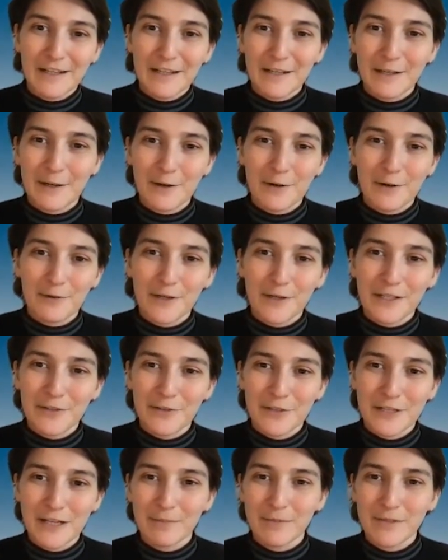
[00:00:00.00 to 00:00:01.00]

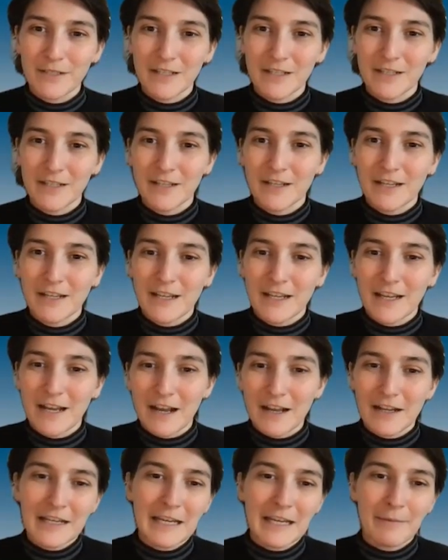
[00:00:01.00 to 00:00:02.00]
intercepted
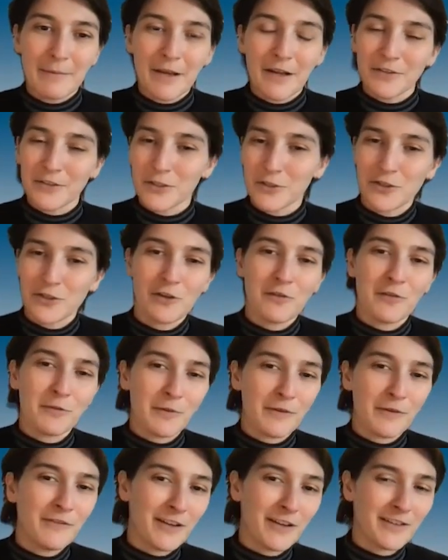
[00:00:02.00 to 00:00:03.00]
emails that show that
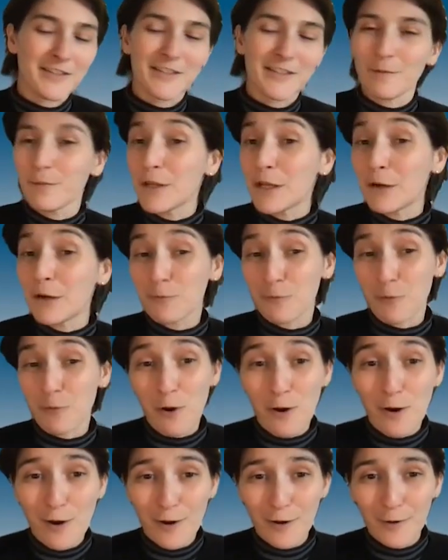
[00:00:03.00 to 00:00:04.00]
we've done something
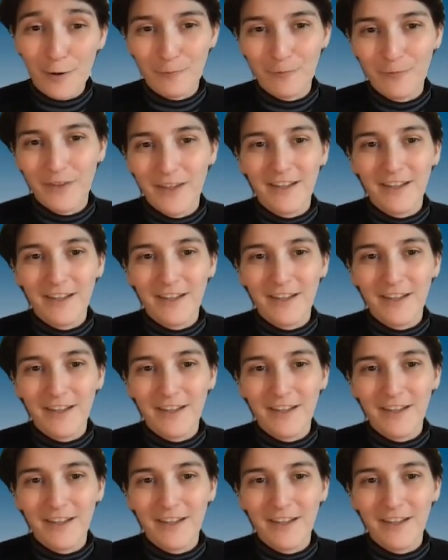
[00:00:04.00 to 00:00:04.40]
wrong.